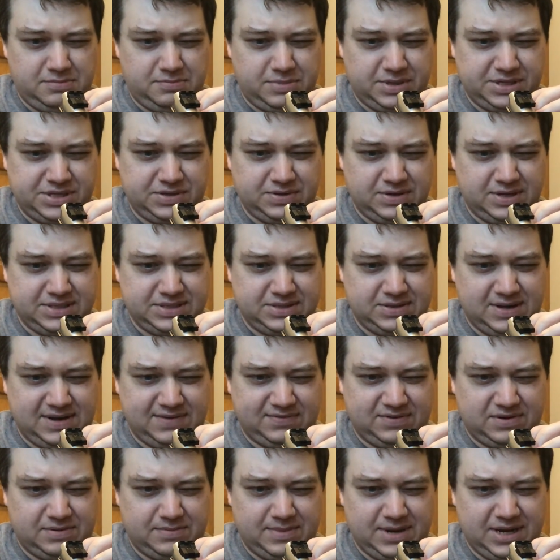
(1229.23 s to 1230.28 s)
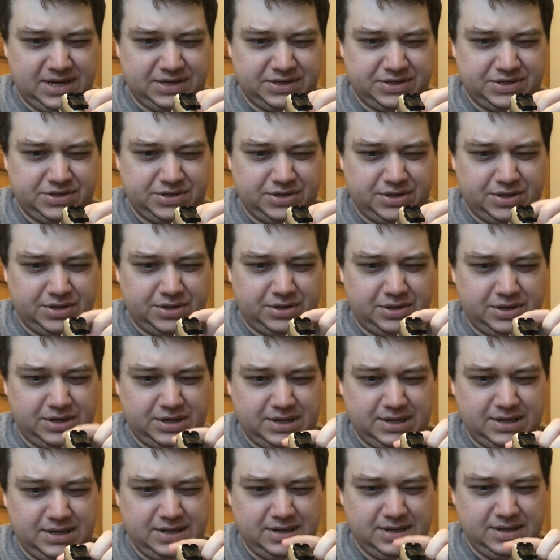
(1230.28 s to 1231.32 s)
but you also have to make sure
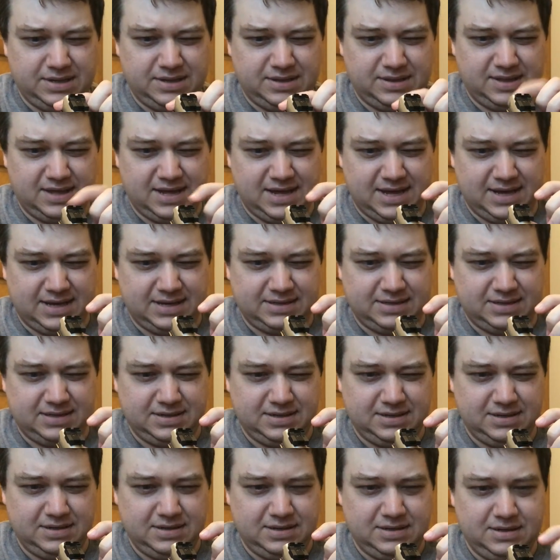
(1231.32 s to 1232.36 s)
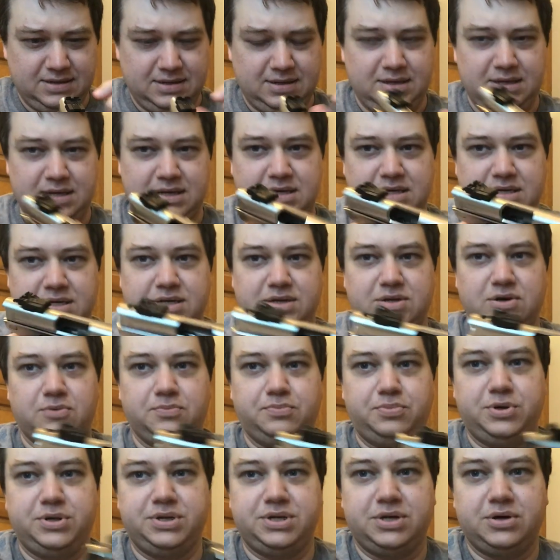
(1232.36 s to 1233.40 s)
that you don't
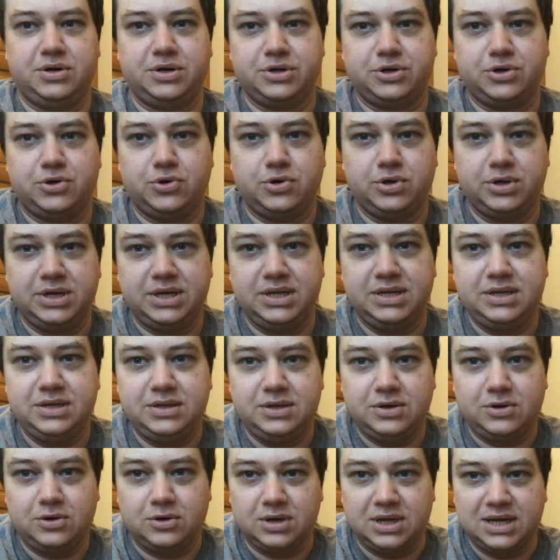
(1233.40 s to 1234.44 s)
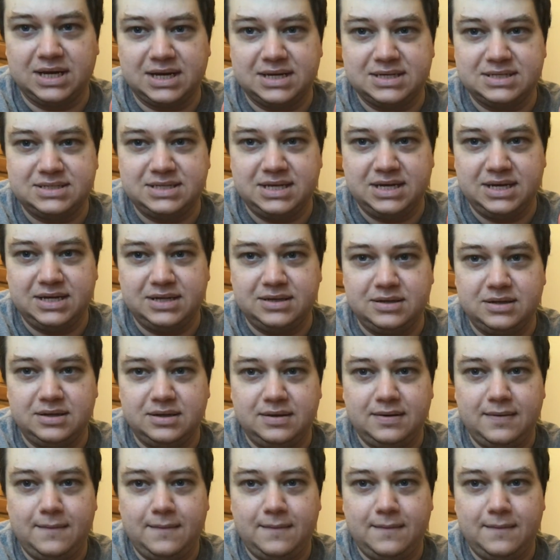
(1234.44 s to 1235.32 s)
put it on crooked, or like I said,